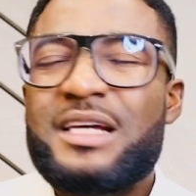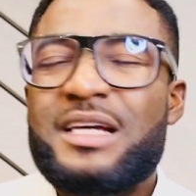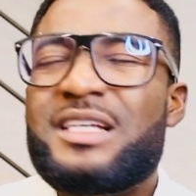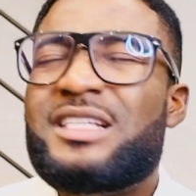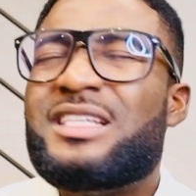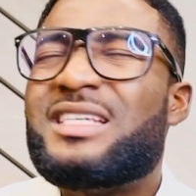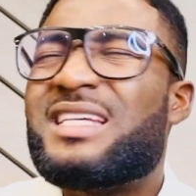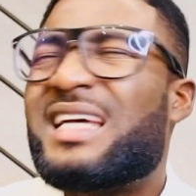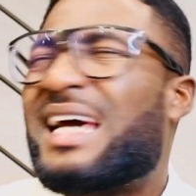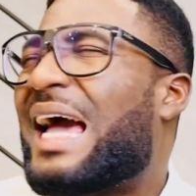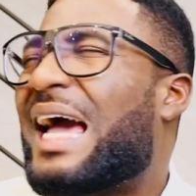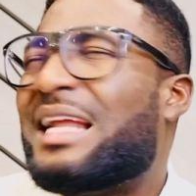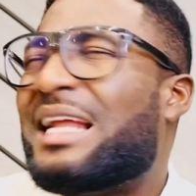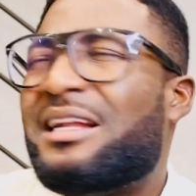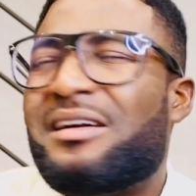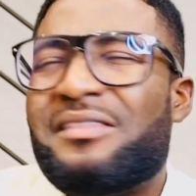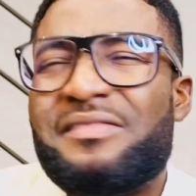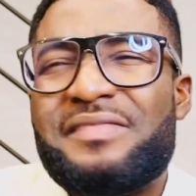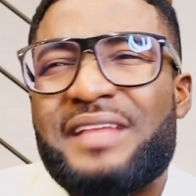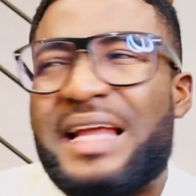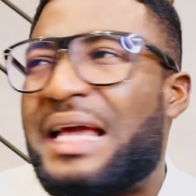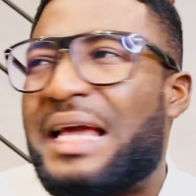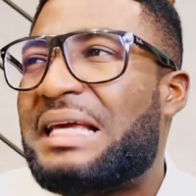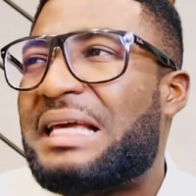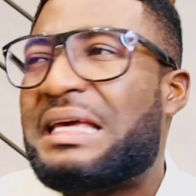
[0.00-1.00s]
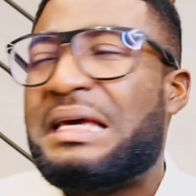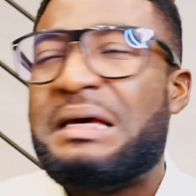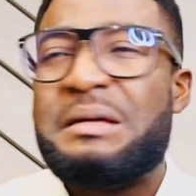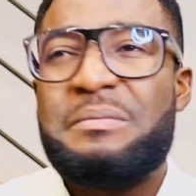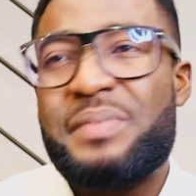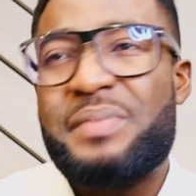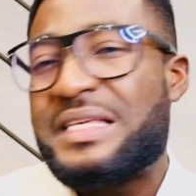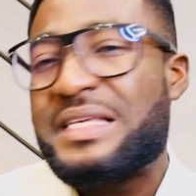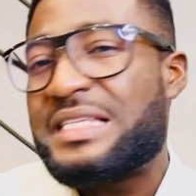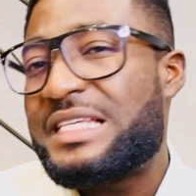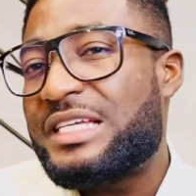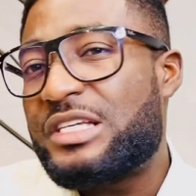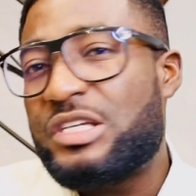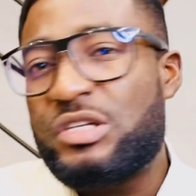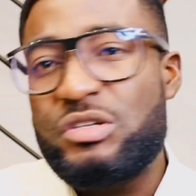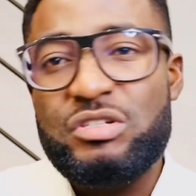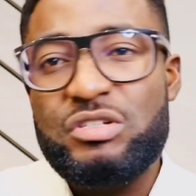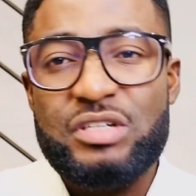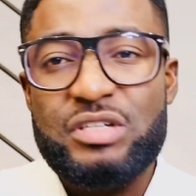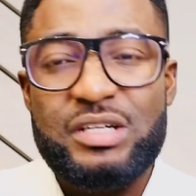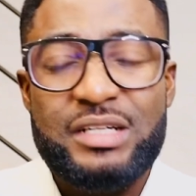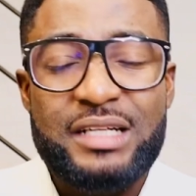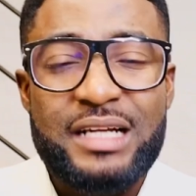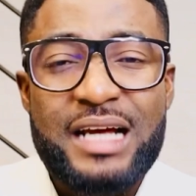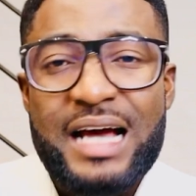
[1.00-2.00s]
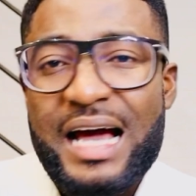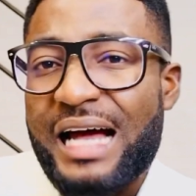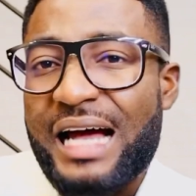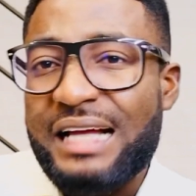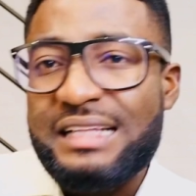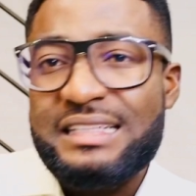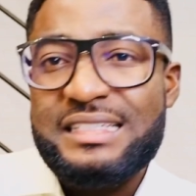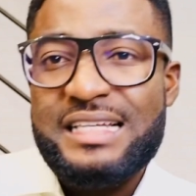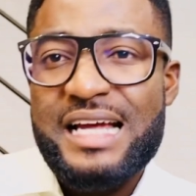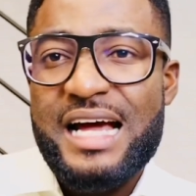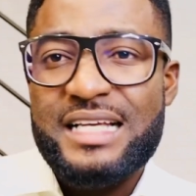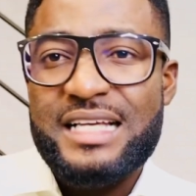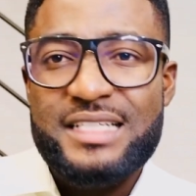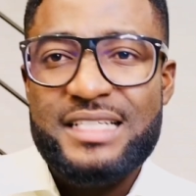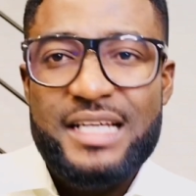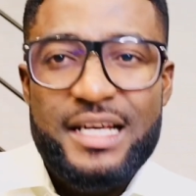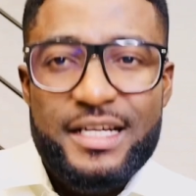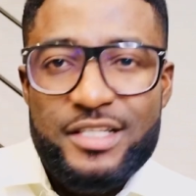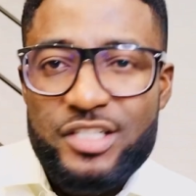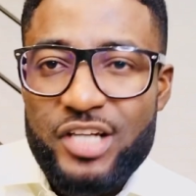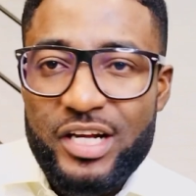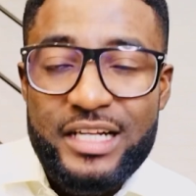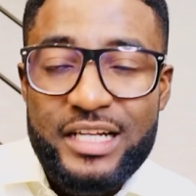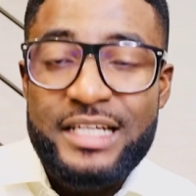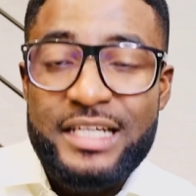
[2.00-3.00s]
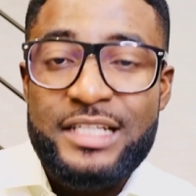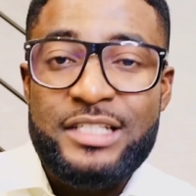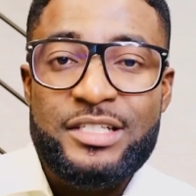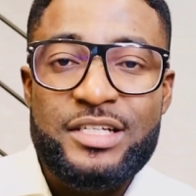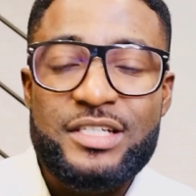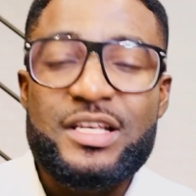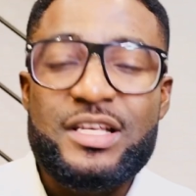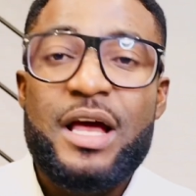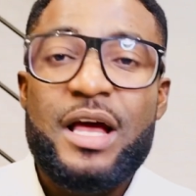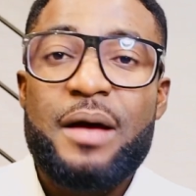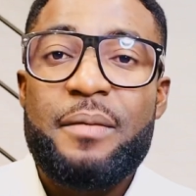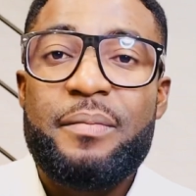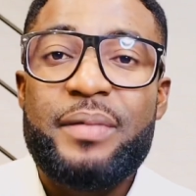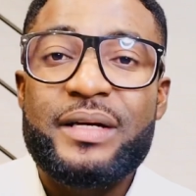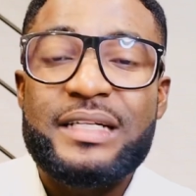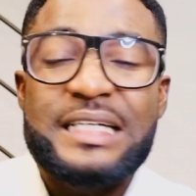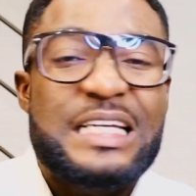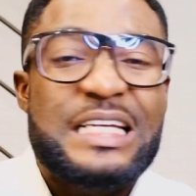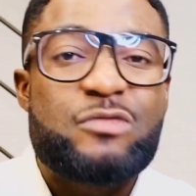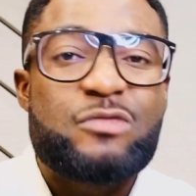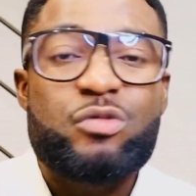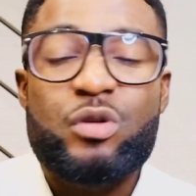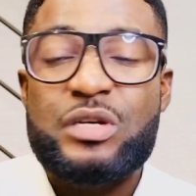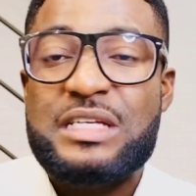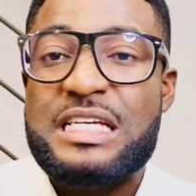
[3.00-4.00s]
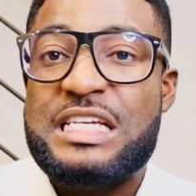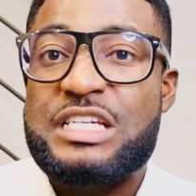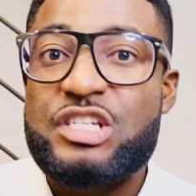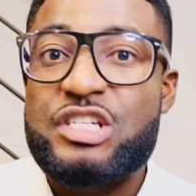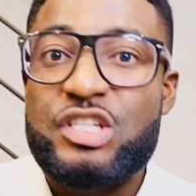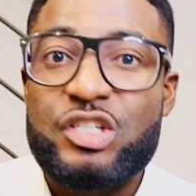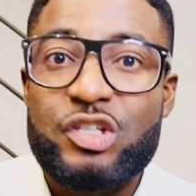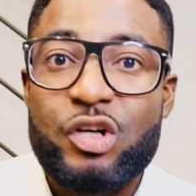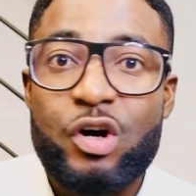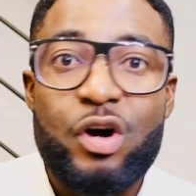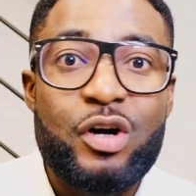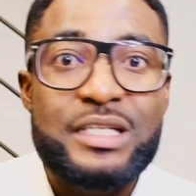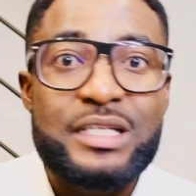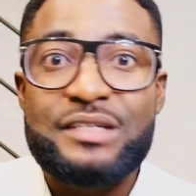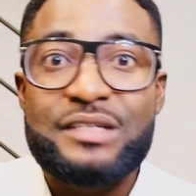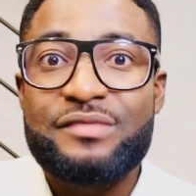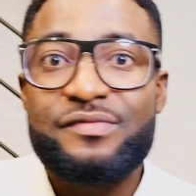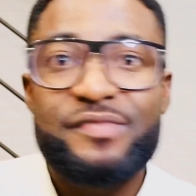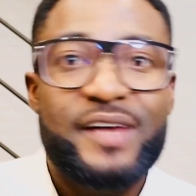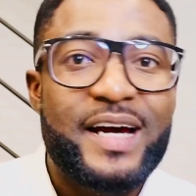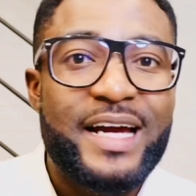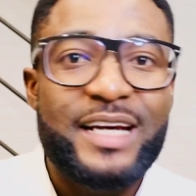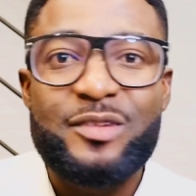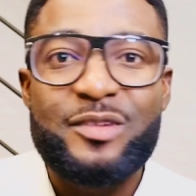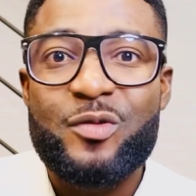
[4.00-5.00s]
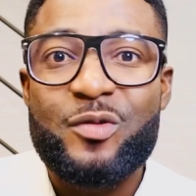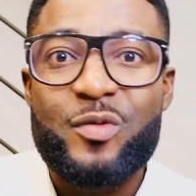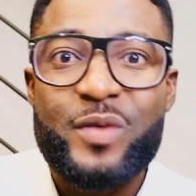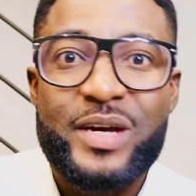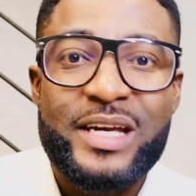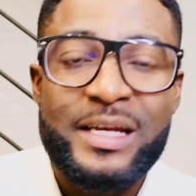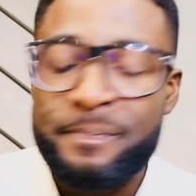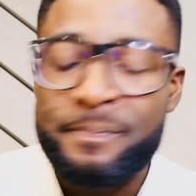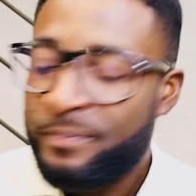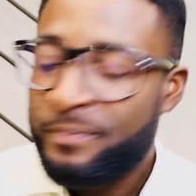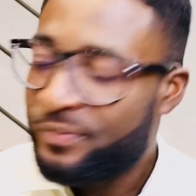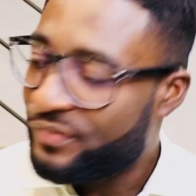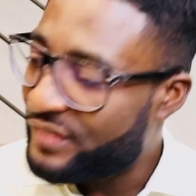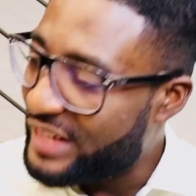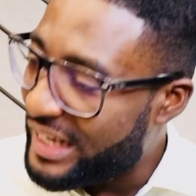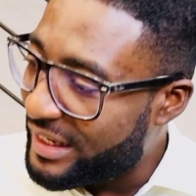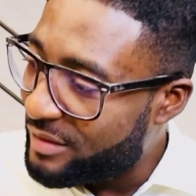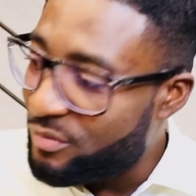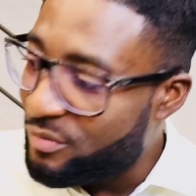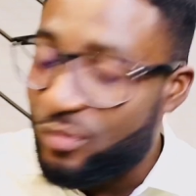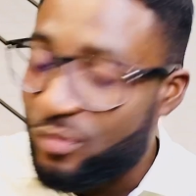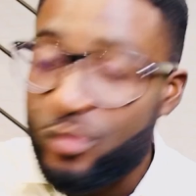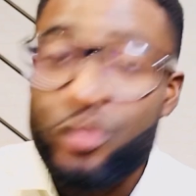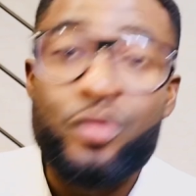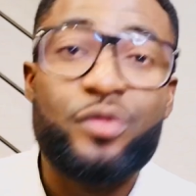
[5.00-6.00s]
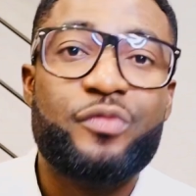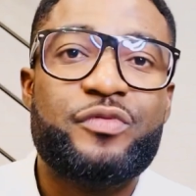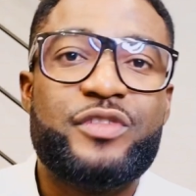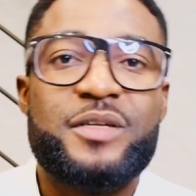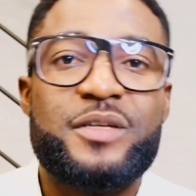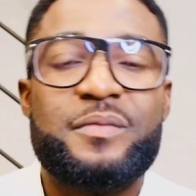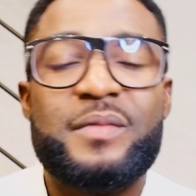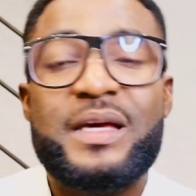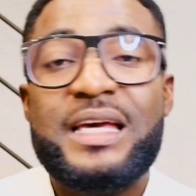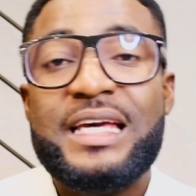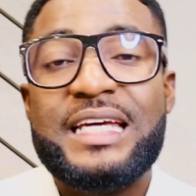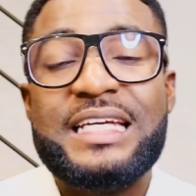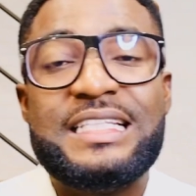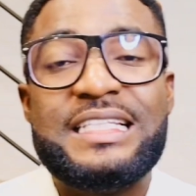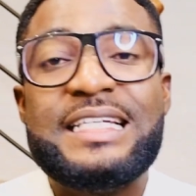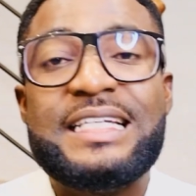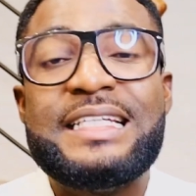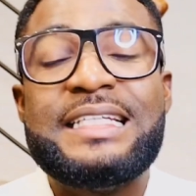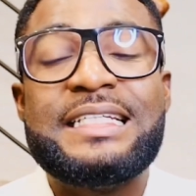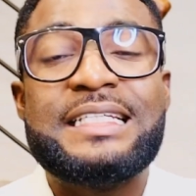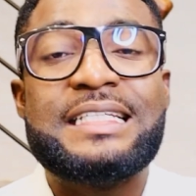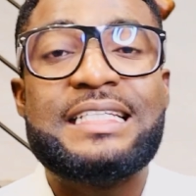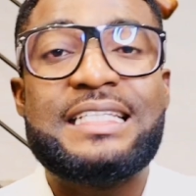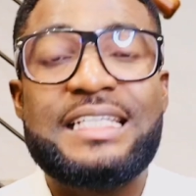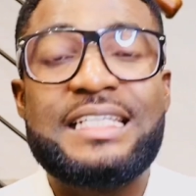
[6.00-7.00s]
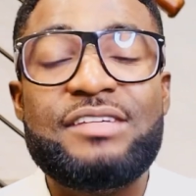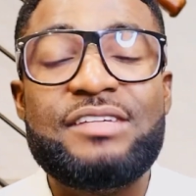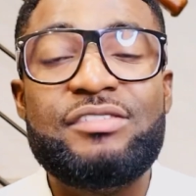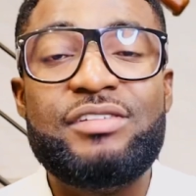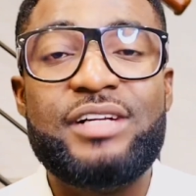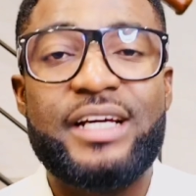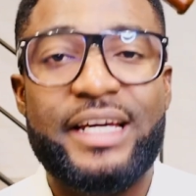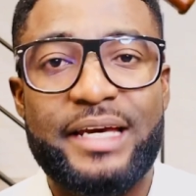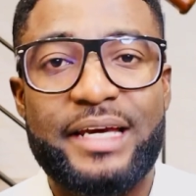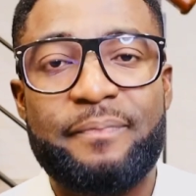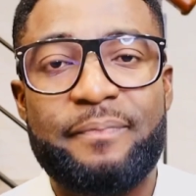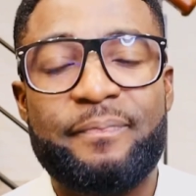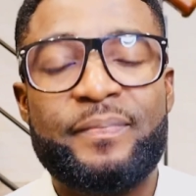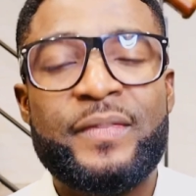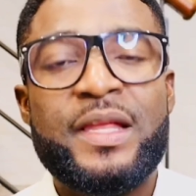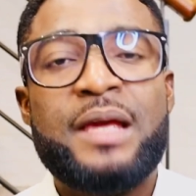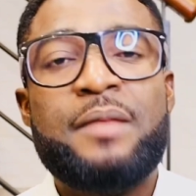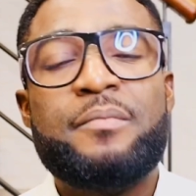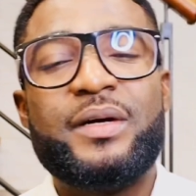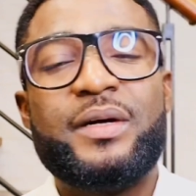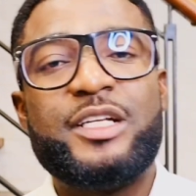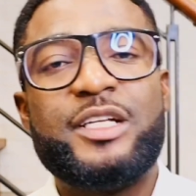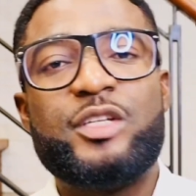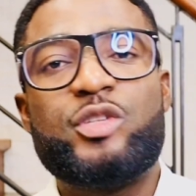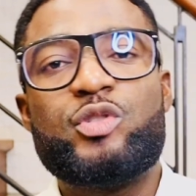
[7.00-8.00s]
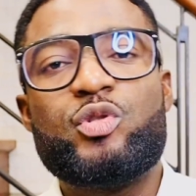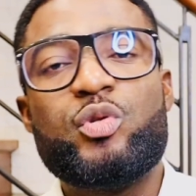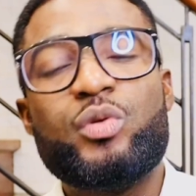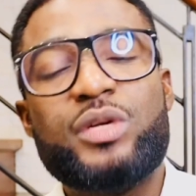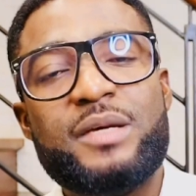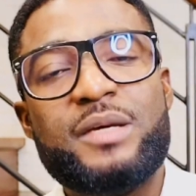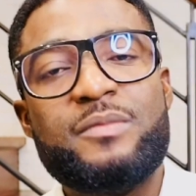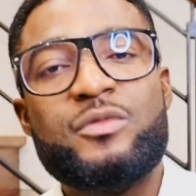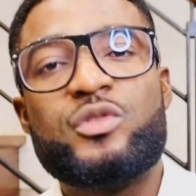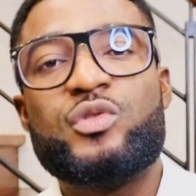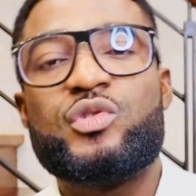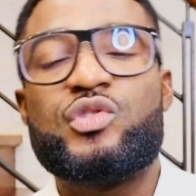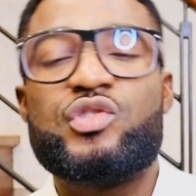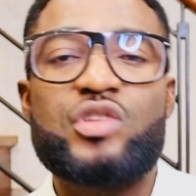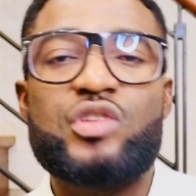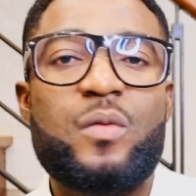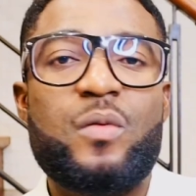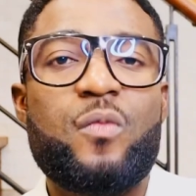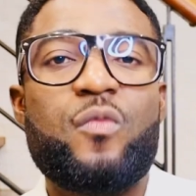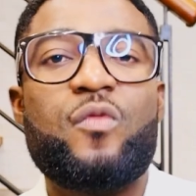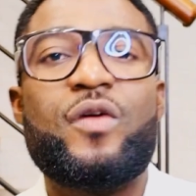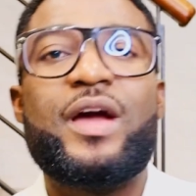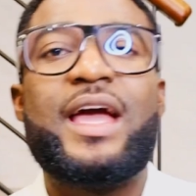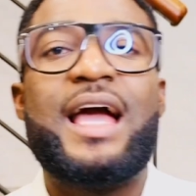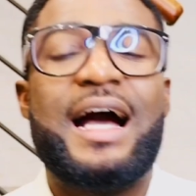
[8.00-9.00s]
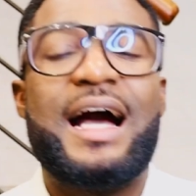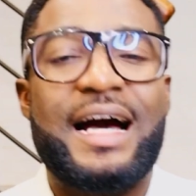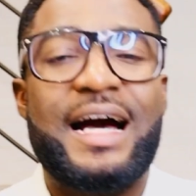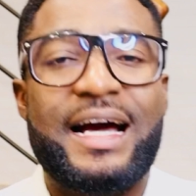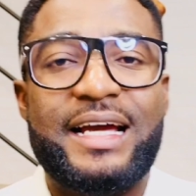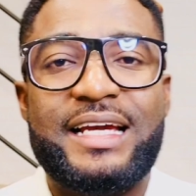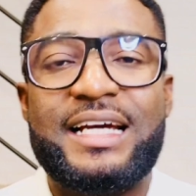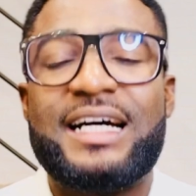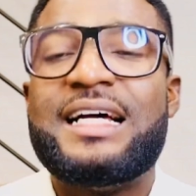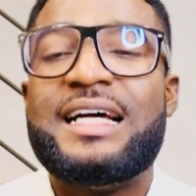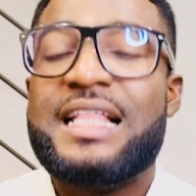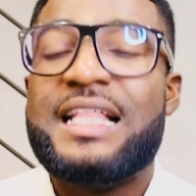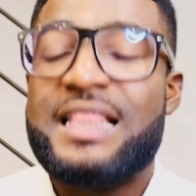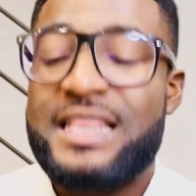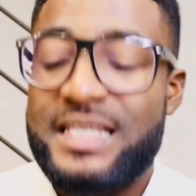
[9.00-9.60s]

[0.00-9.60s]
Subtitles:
It's kind of like persecution, attacks, challenges, but it was a strong divine wind that moved him. It didn't kill him, but it took him to somewhere higher.